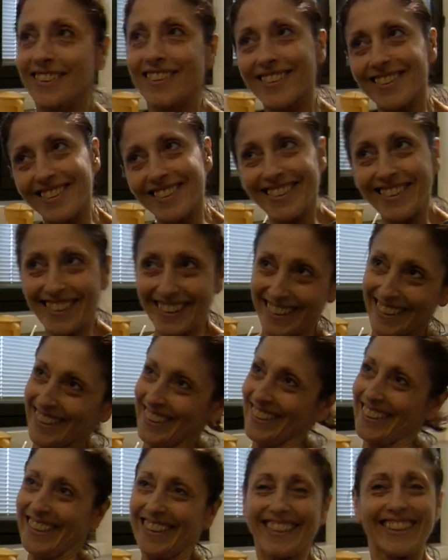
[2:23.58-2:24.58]
another
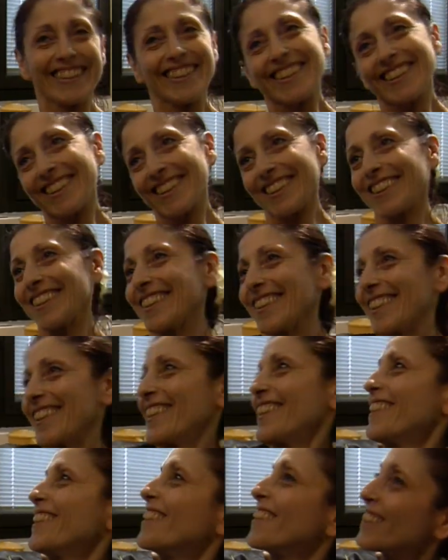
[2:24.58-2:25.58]
neurological
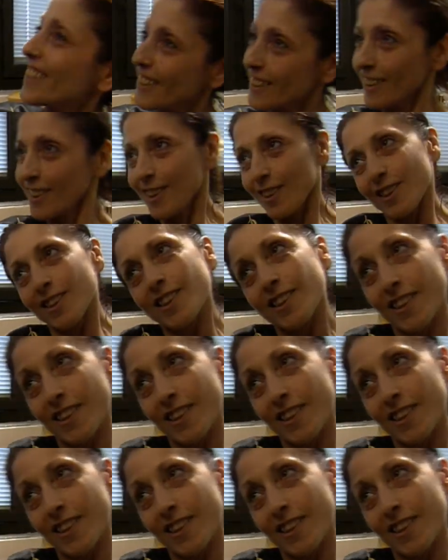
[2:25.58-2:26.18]
disorder, afflicts